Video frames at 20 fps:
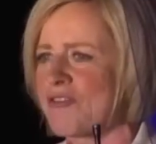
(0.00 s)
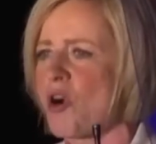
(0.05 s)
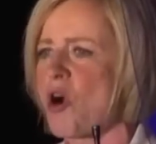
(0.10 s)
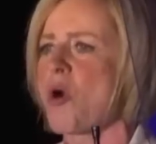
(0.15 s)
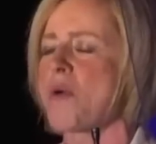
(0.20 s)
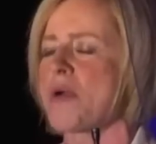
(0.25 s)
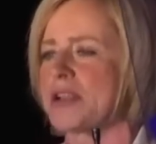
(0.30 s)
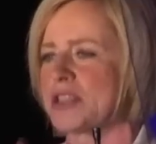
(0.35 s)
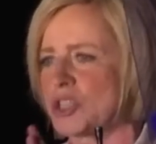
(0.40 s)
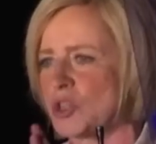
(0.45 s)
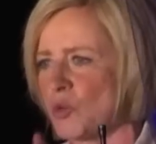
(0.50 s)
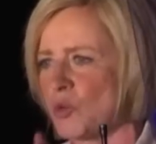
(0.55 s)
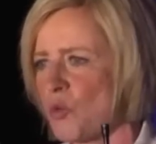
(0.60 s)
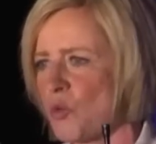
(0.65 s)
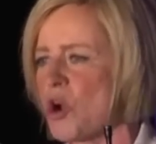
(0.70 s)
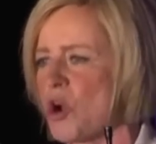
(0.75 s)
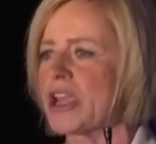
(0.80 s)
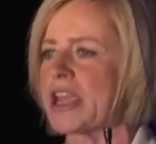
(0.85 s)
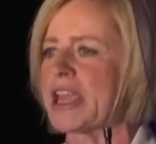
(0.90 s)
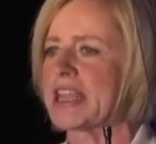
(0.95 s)
forward to
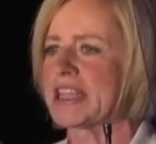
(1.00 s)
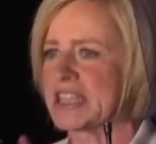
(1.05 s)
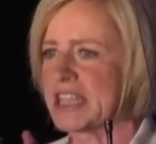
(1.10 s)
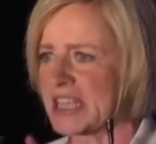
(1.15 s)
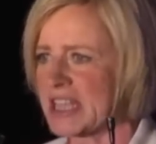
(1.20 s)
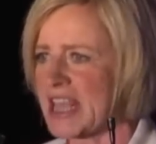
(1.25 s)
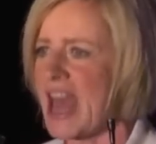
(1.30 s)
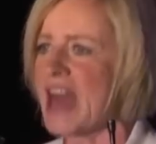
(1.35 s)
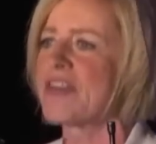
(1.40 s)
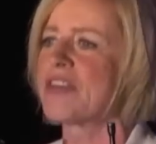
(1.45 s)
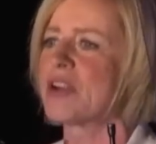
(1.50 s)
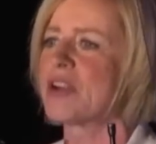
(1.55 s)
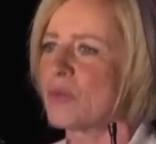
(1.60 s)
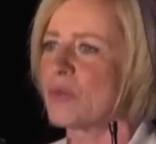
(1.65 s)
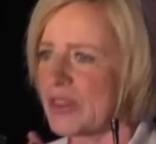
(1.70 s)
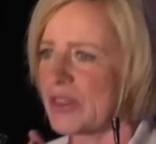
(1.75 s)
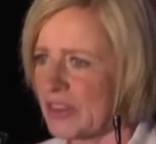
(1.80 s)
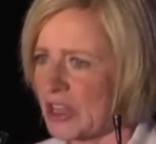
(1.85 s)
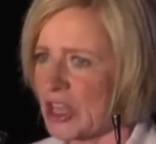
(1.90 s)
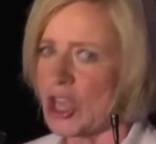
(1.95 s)
working together
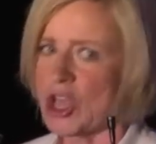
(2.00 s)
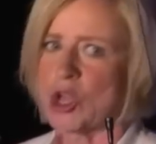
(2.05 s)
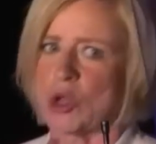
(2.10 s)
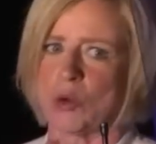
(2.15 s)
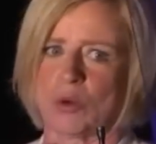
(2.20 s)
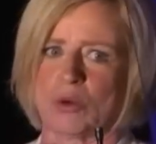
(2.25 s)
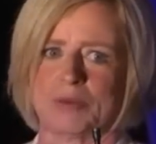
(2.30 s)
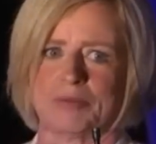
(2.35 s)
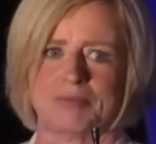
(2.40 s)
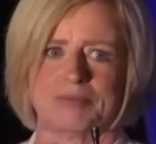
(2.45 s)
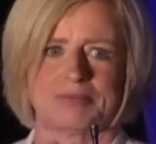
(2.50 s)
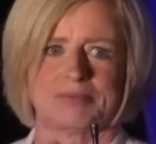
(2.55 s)
with you.